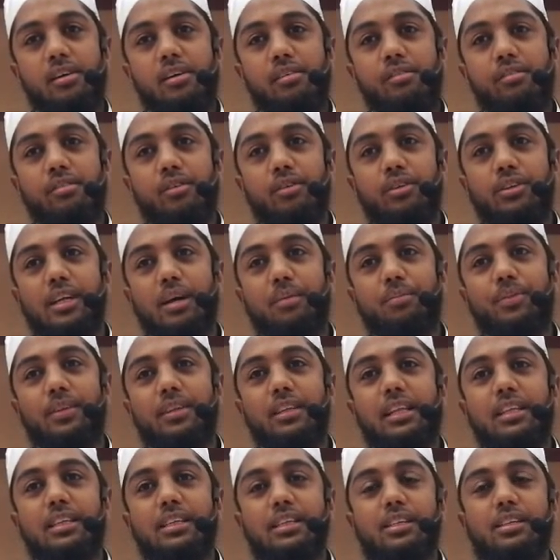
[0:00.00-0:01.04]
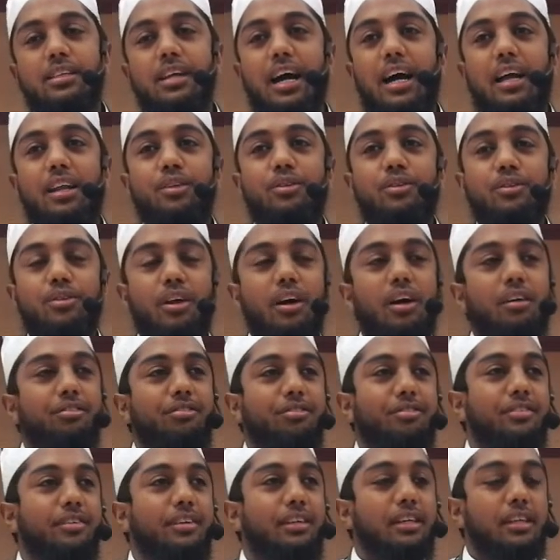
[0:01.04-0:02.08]
For something that's in halat
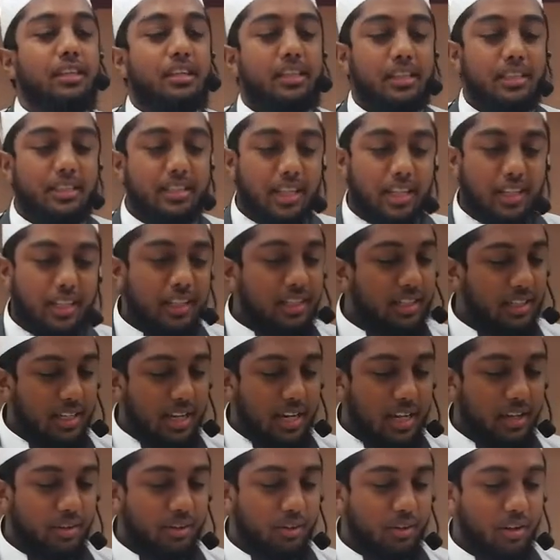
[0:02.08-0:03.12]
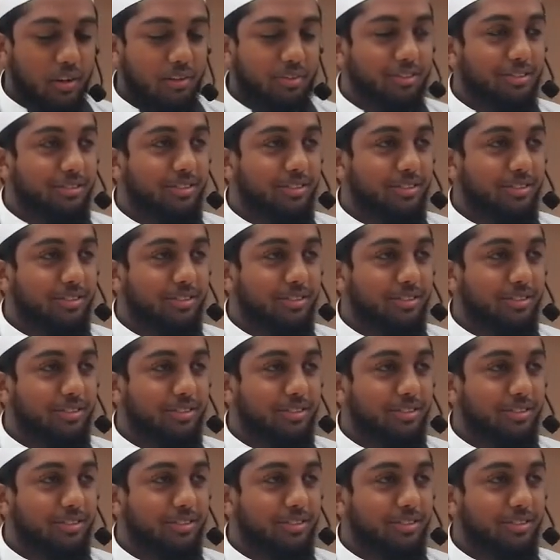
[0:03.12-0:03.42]
raf. Is there anything in halat raf?